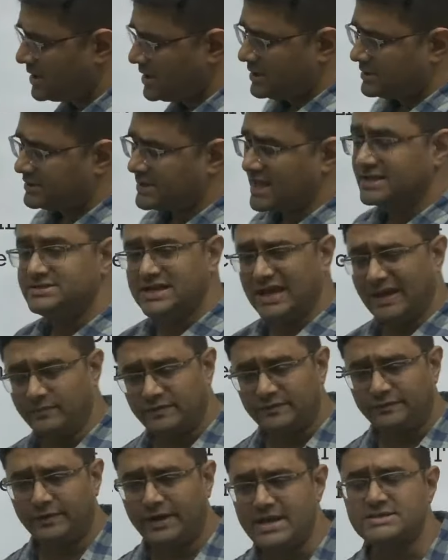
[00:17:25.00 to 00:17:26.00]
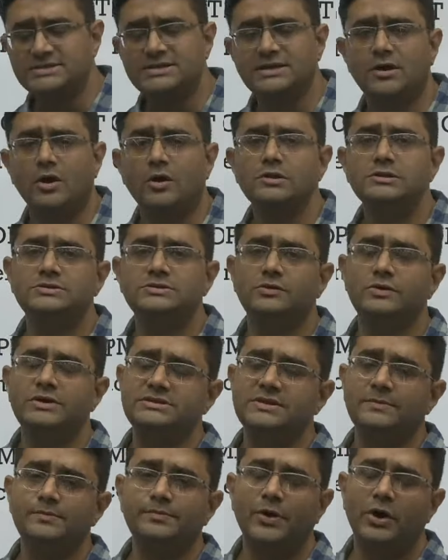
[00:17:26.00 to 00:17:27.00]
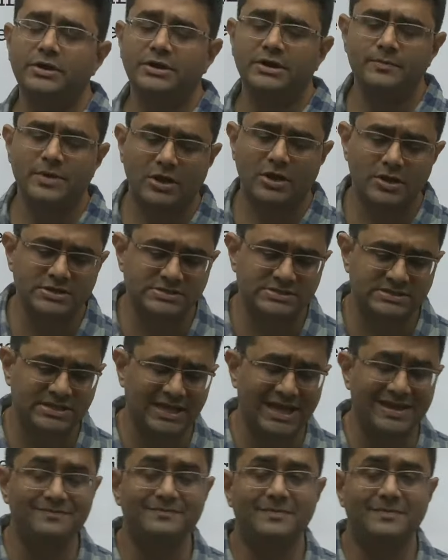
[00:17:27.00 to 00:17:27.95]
Then James Fraser also is important, because in